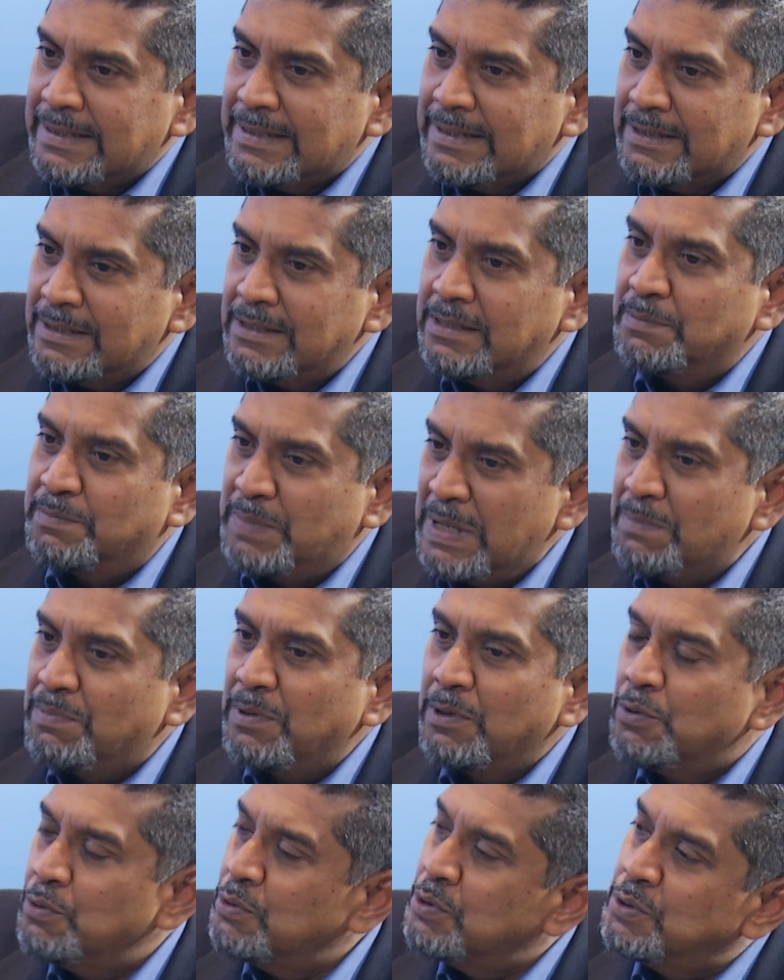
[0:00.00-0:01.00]
the
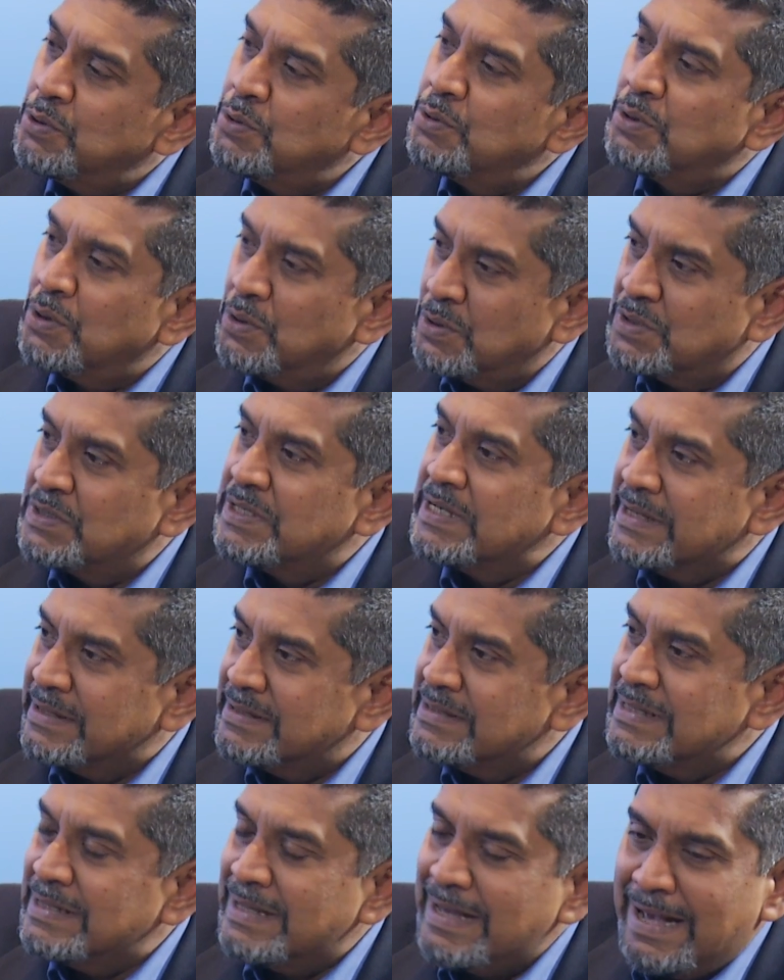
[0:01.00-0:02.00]
people who do those
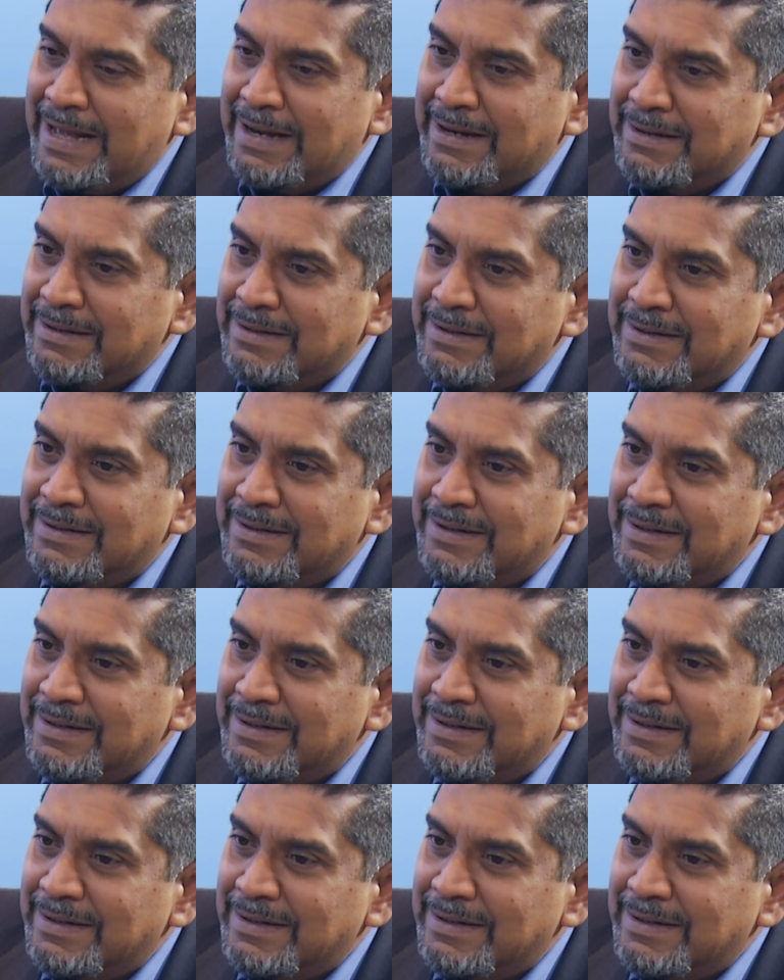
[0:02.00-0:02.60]
things in the end